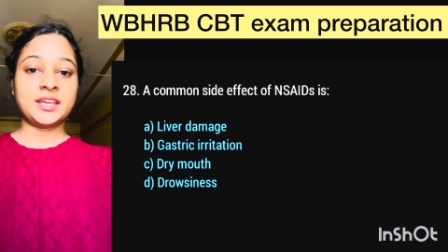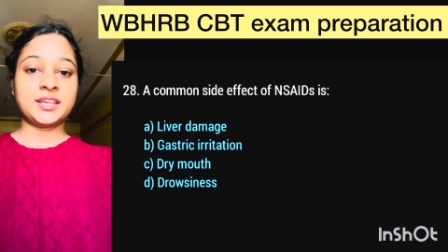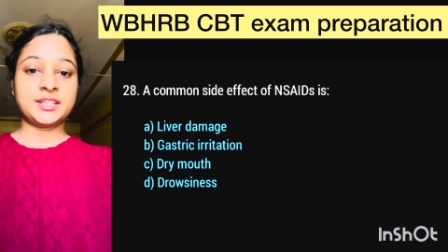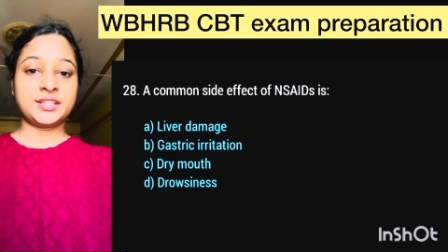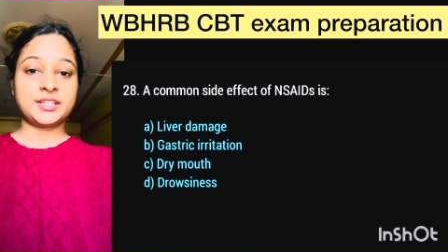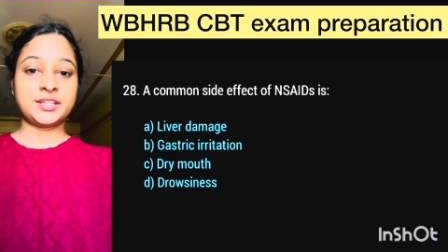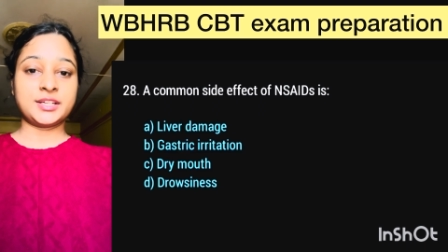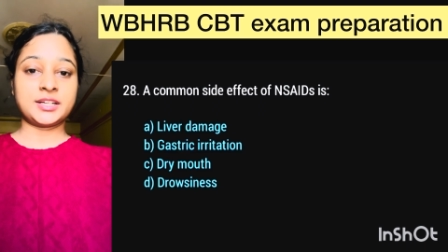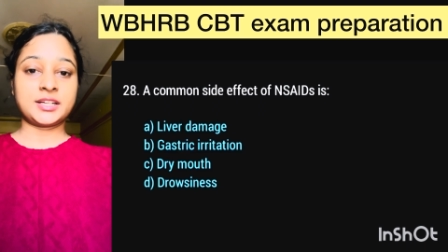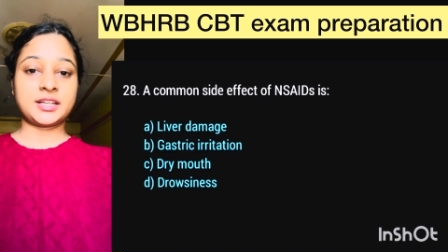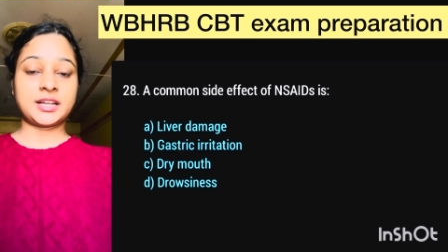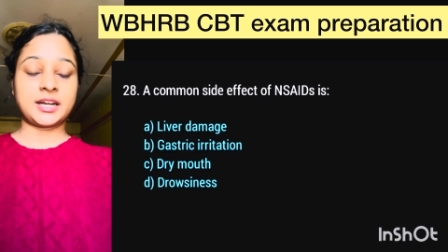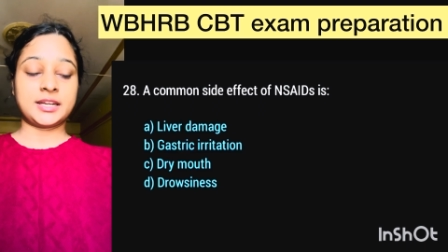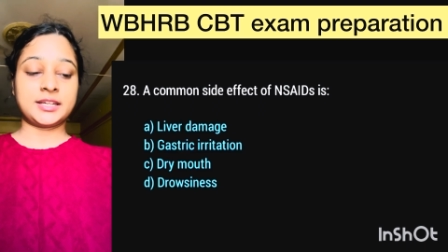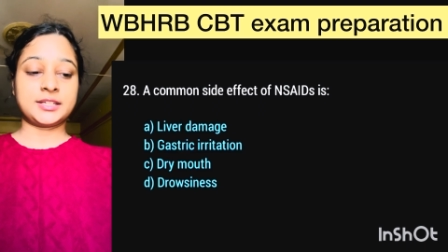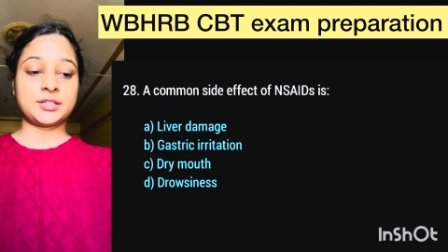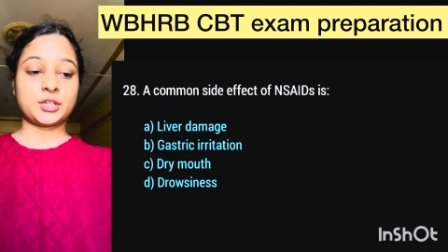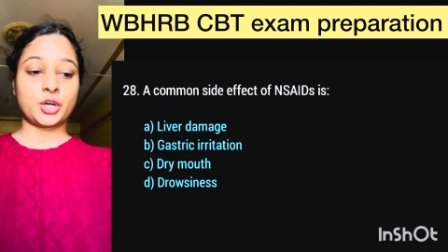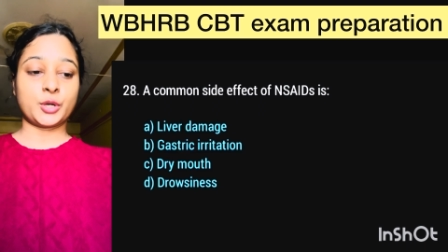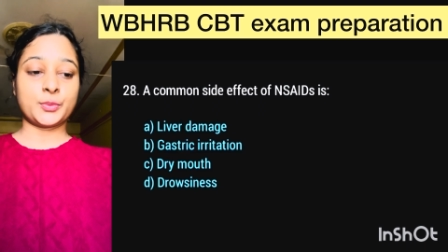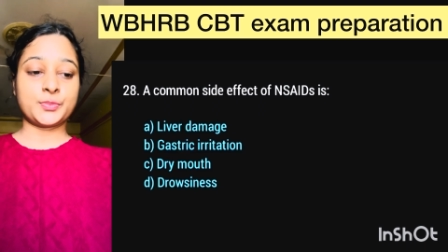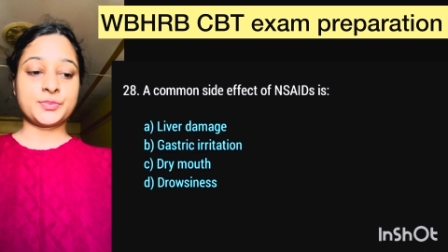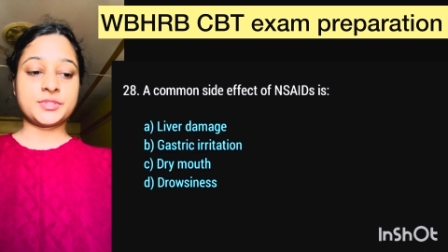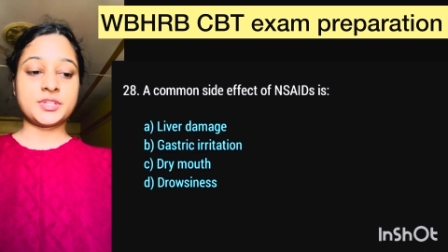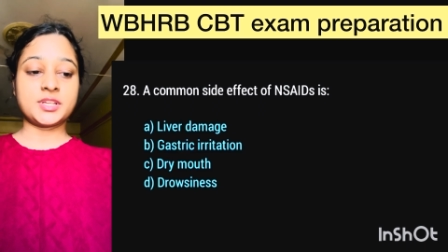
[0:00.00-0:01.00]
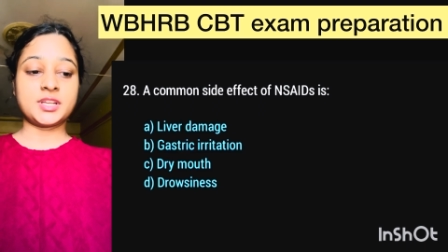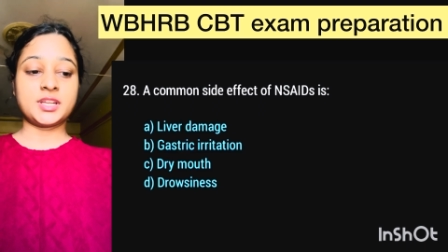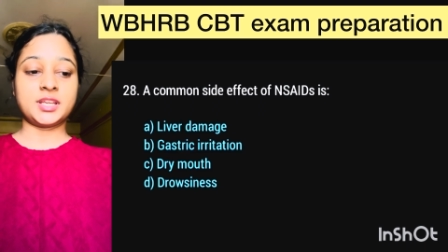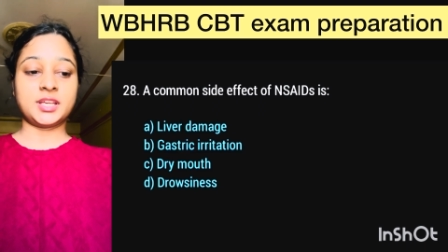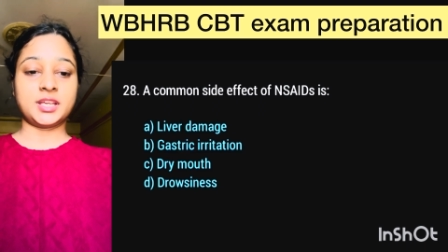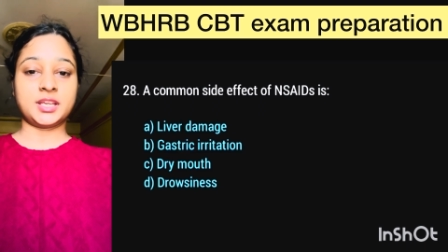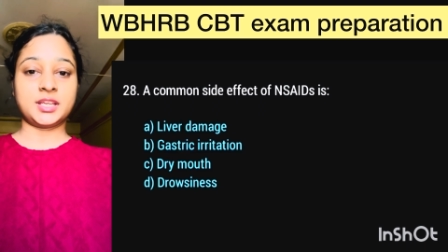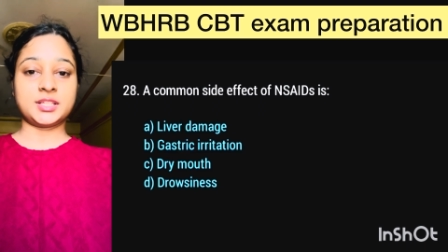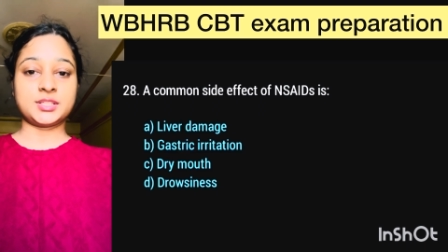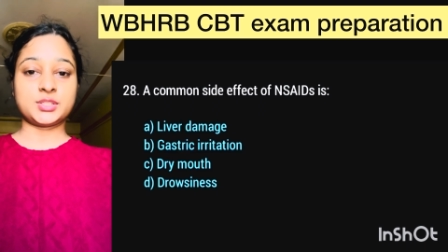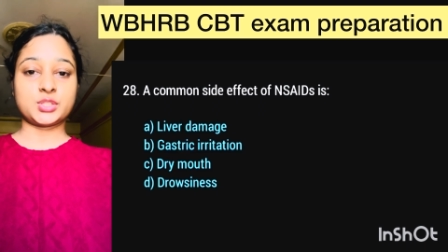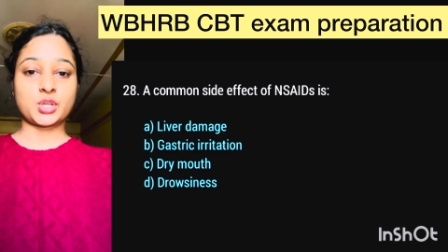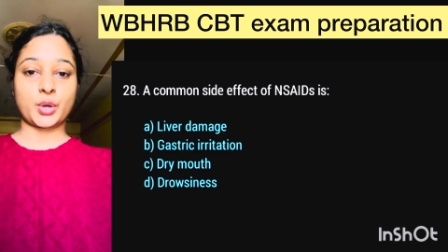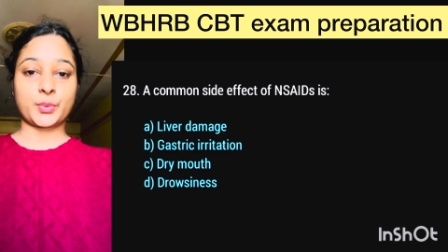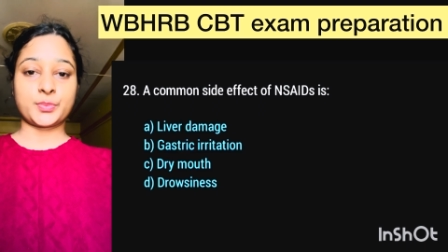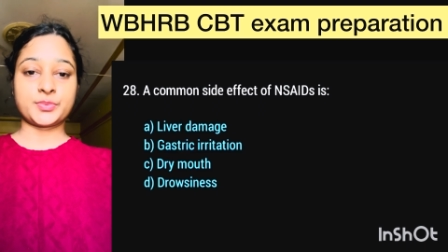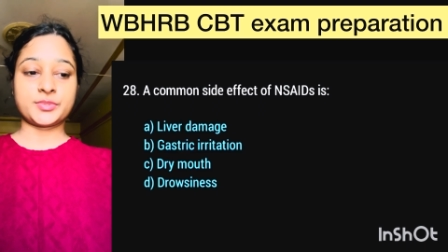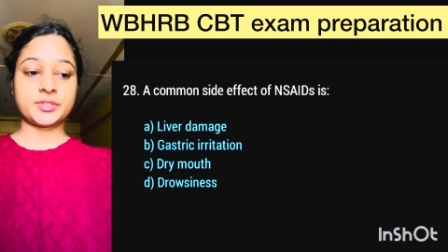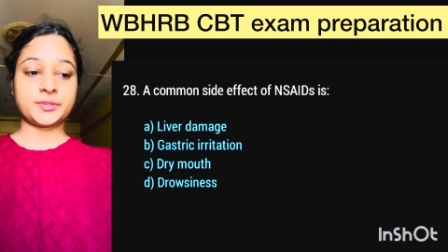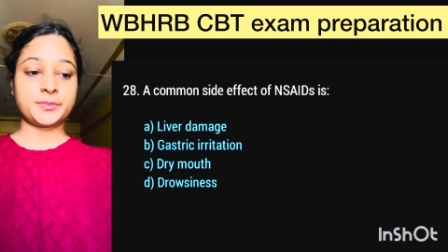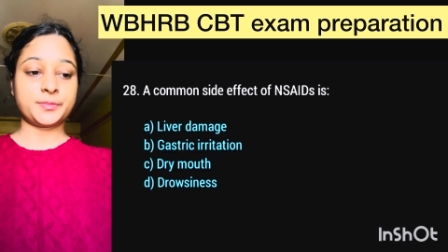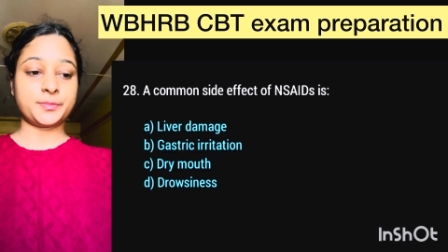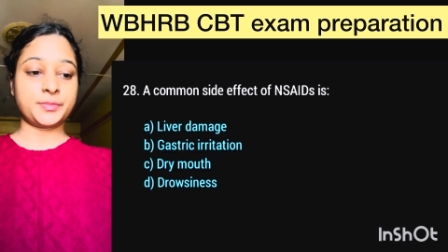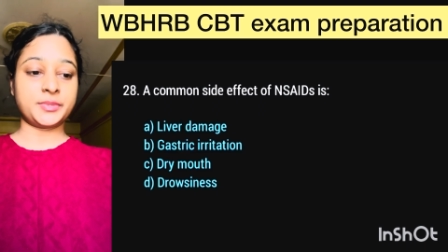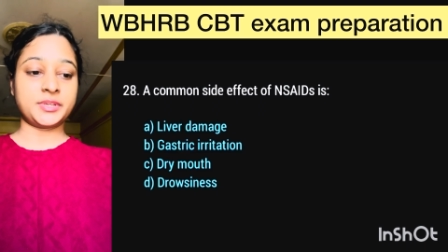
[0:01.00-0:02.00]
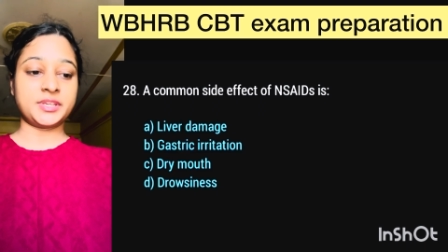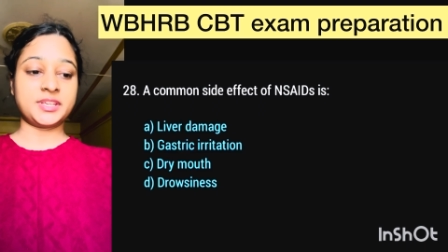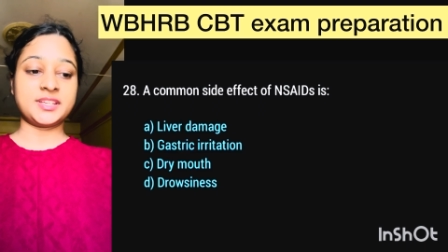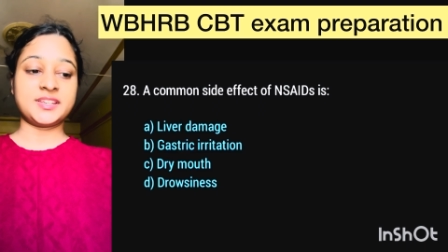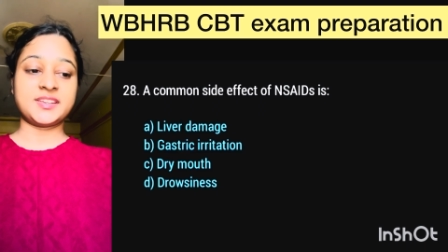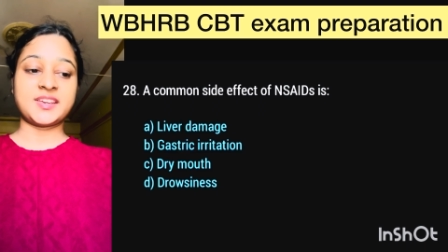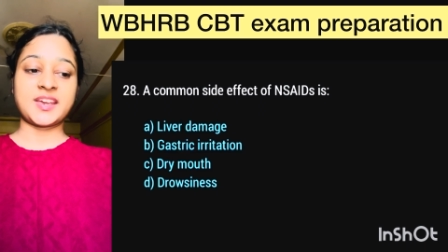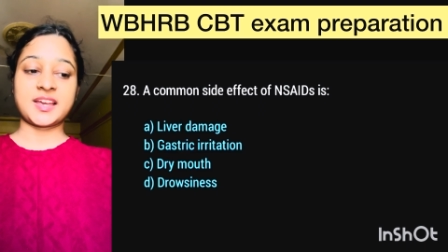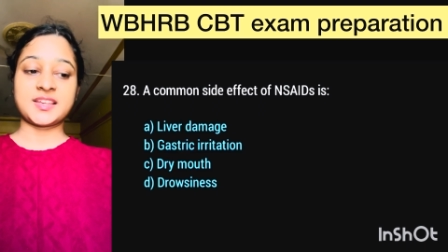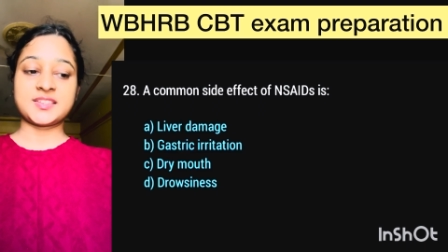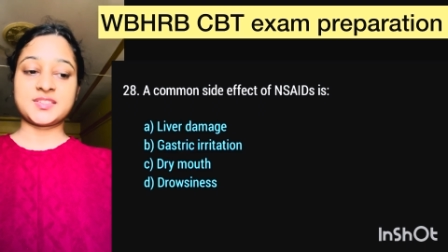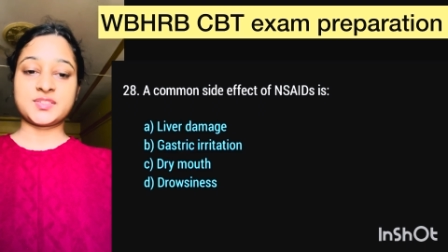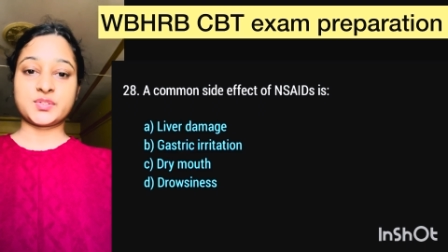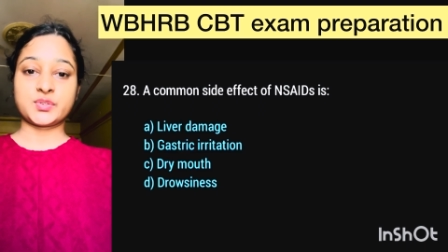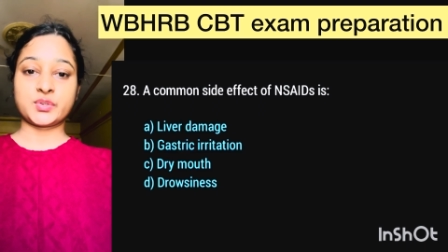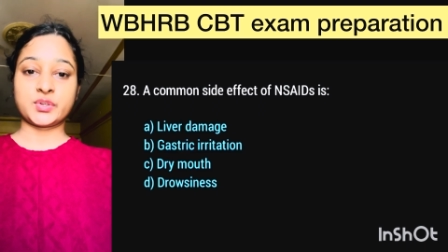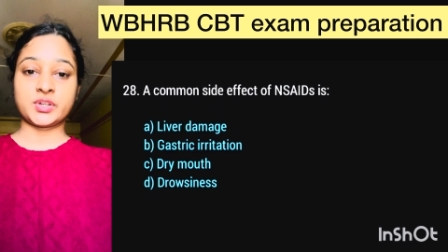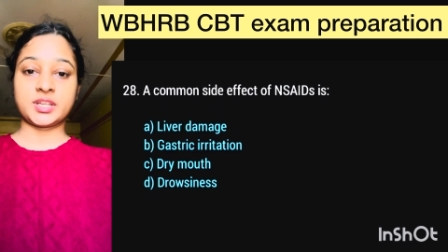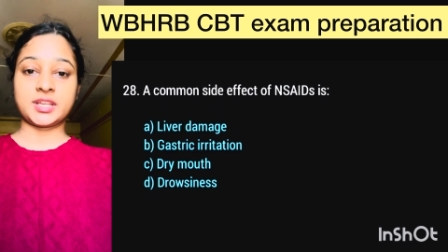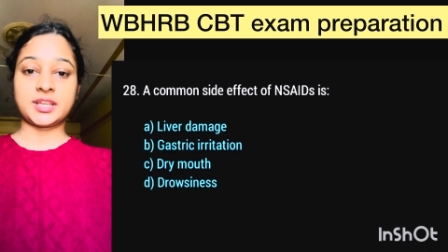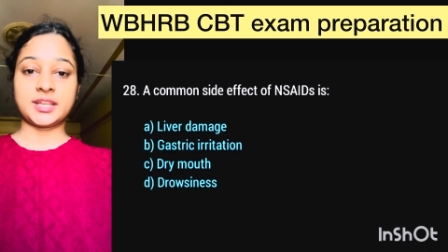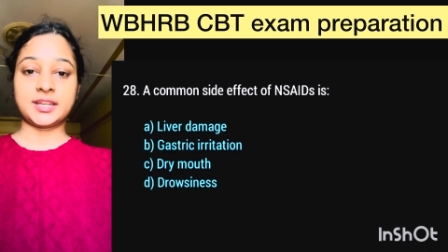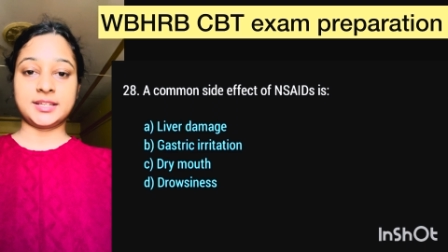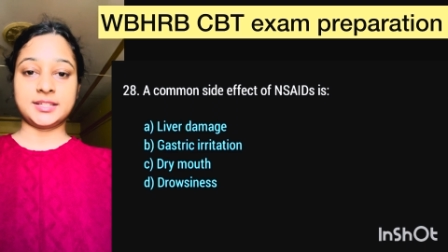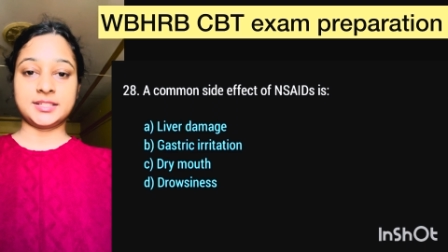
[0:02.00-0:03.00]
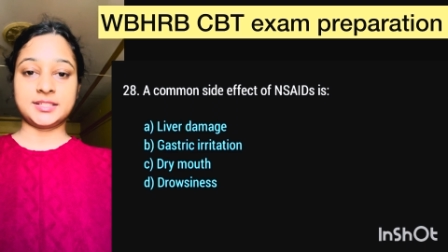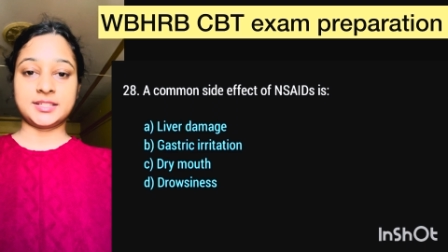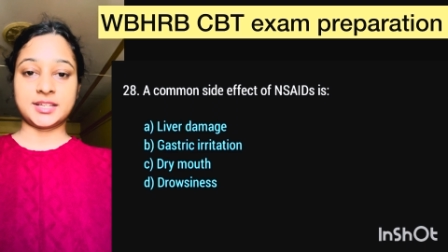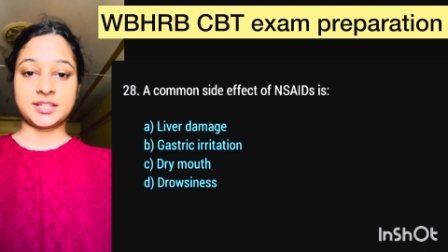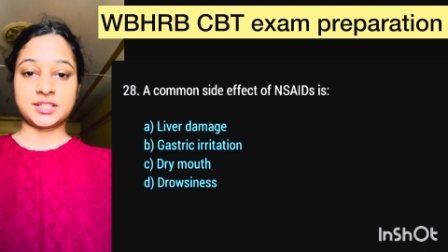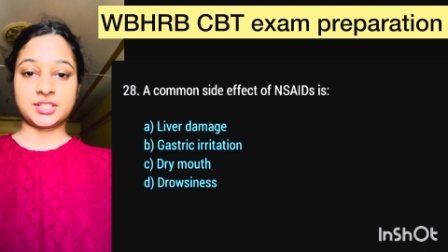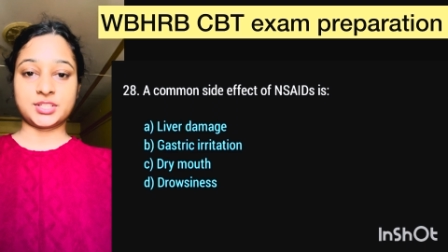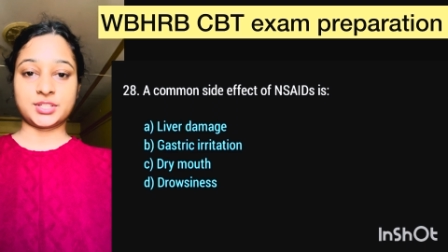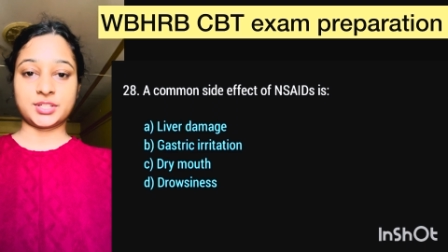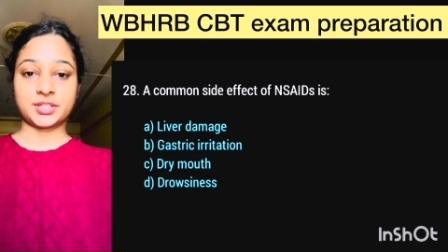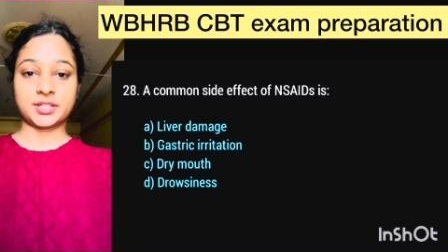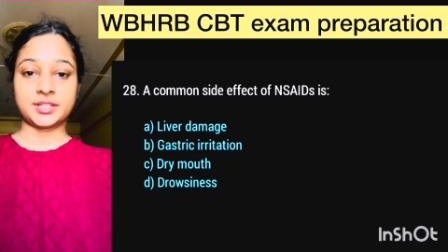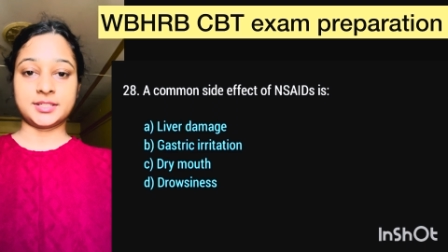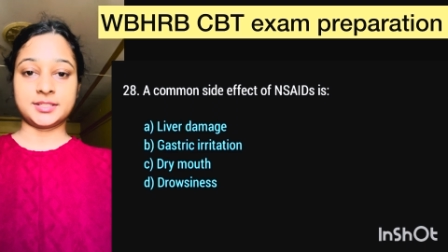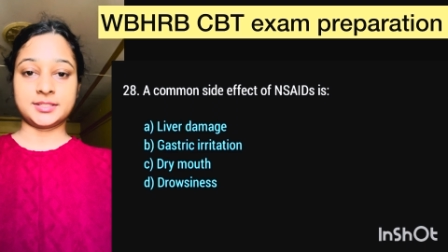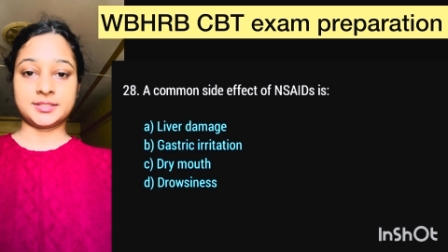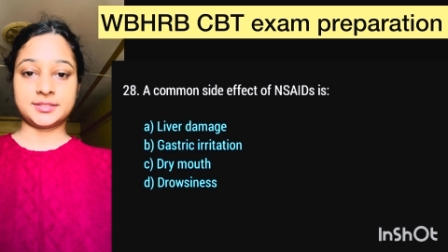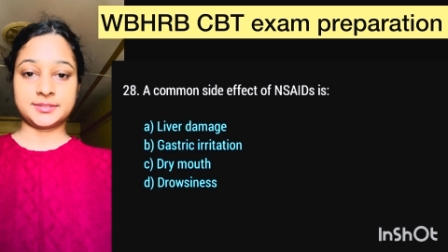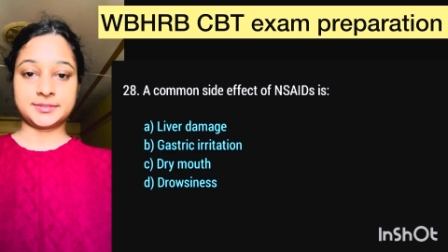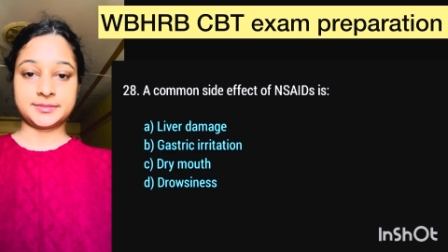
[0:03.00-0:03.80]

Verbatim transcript: Here correct option is option B, gastric irritation.